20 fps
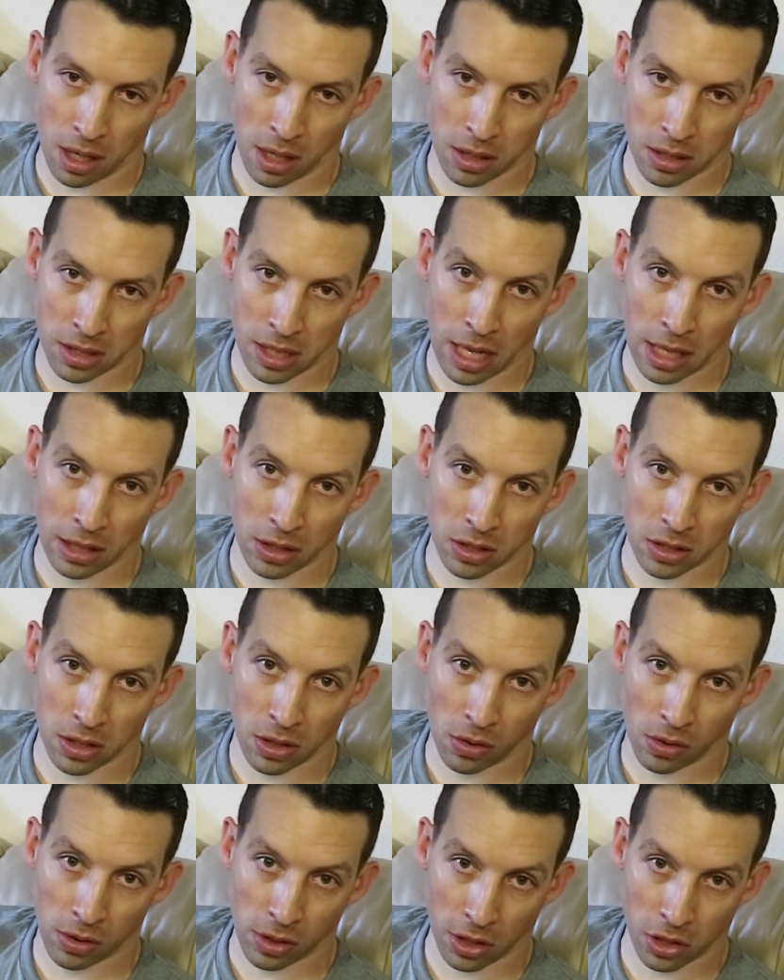stainless
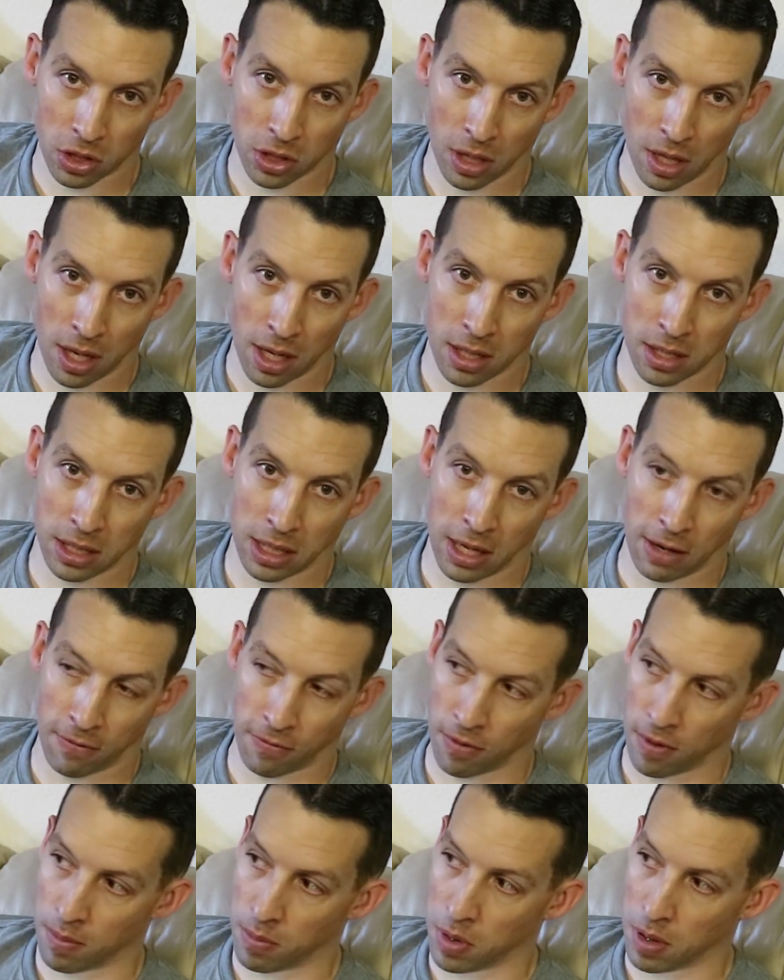steel clutch line to get
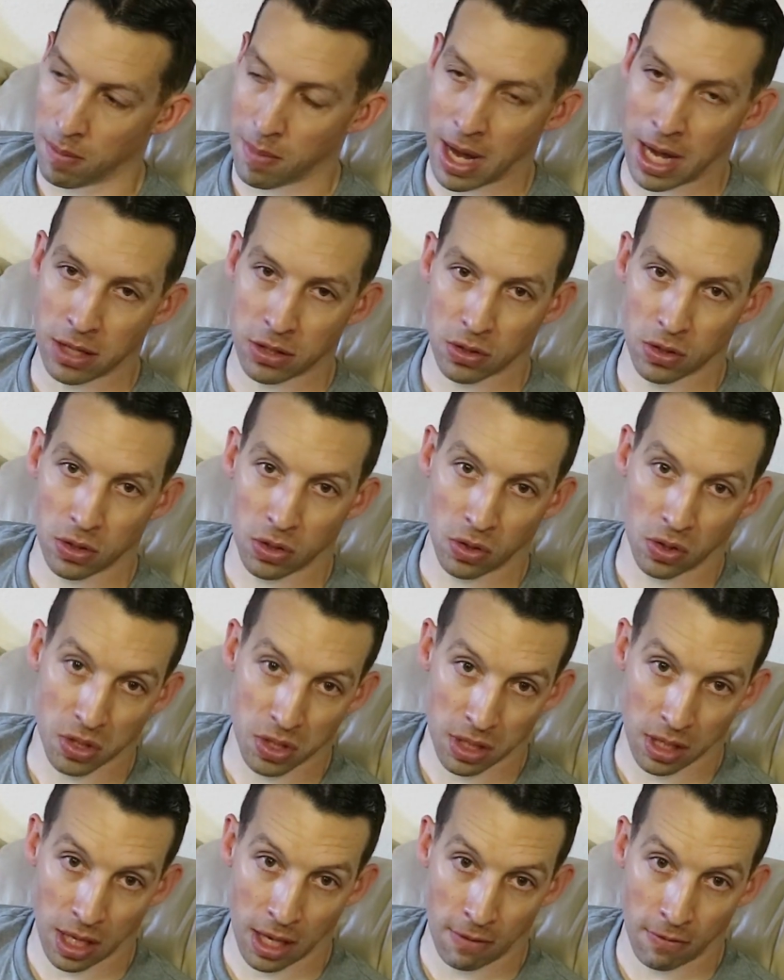from the master to the
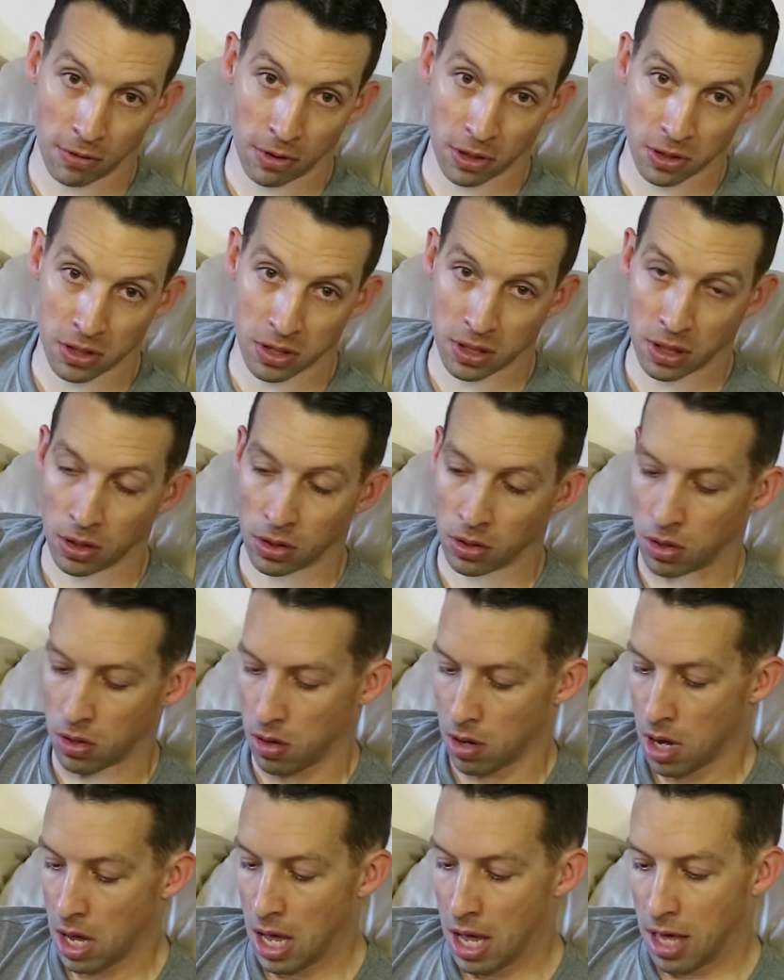slave clutch
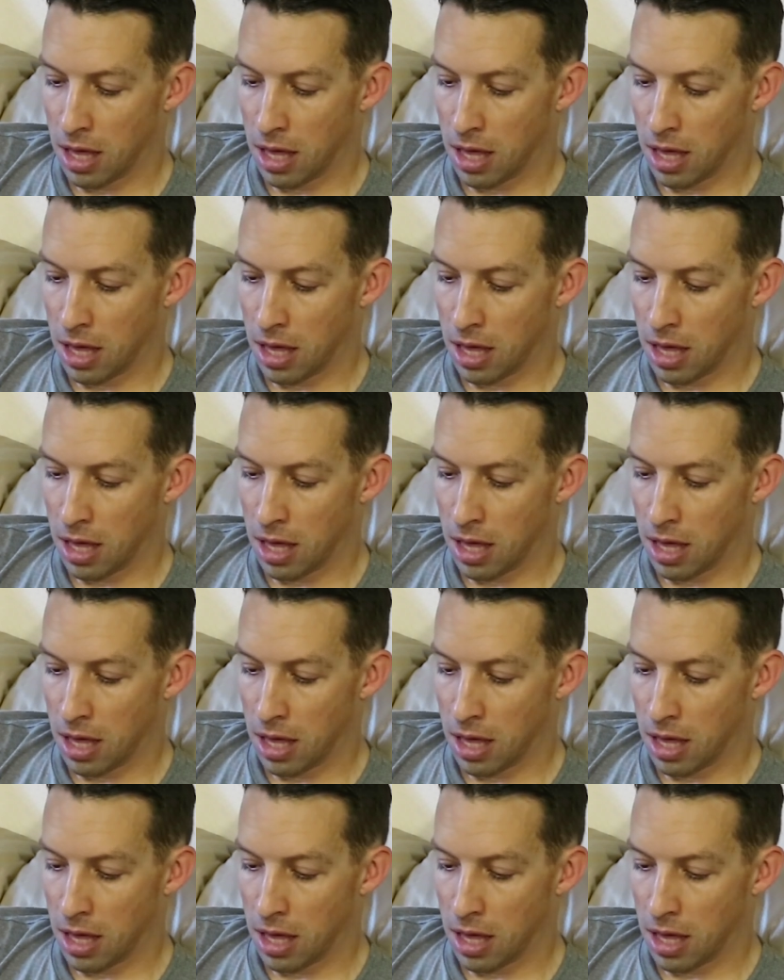cylinder.